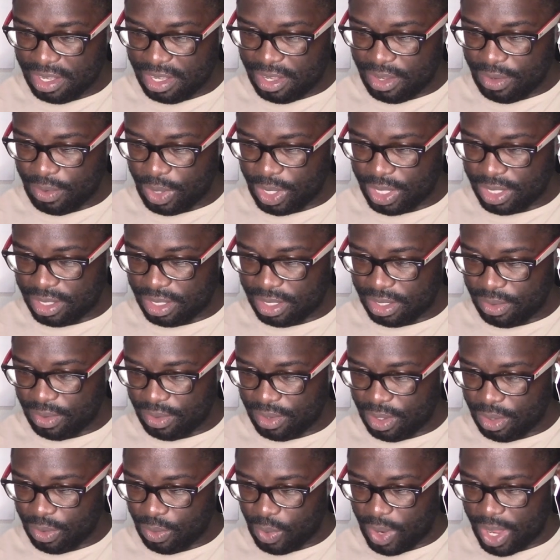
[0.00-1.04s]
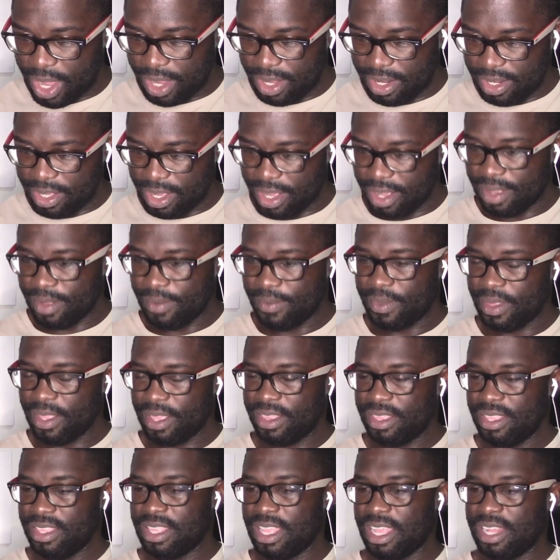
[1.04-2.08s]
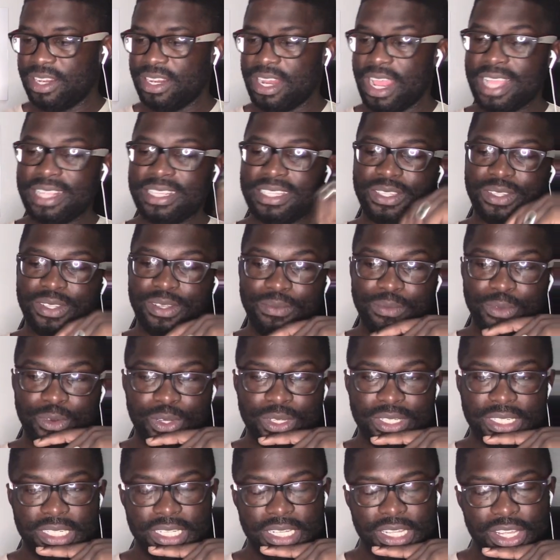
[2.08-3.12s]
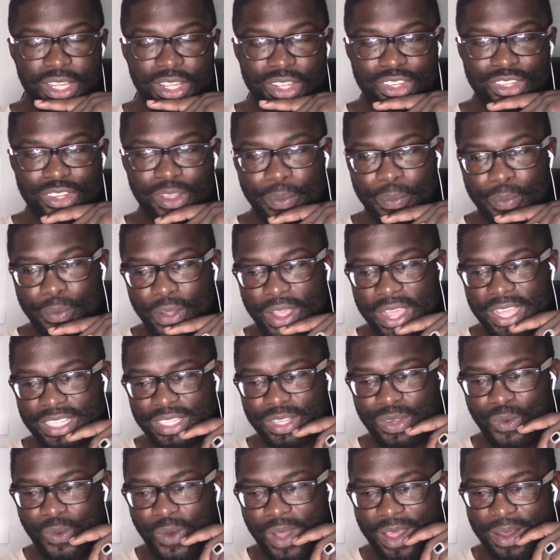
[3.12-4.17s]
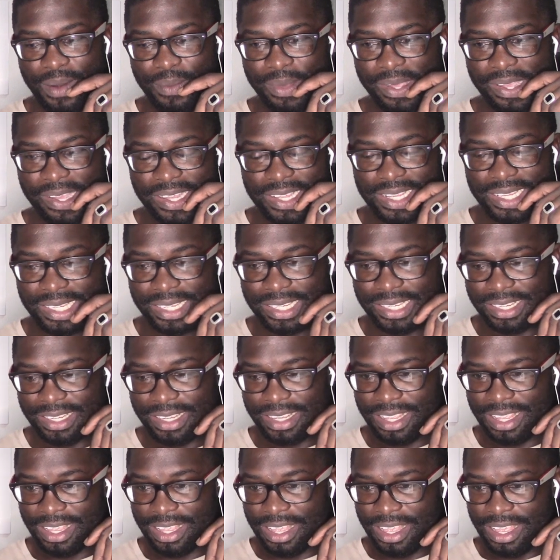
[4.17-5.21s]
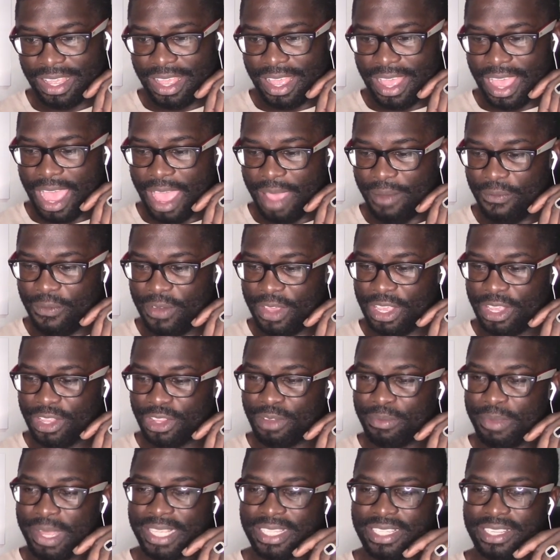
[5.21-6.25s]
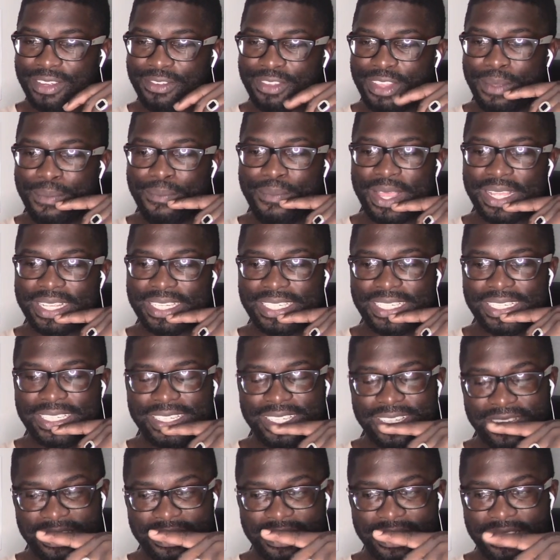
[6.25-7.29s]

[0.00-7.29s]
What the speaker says: Where is it with the wine here? I think that's the most surprising one because I'm thinking to myself the best.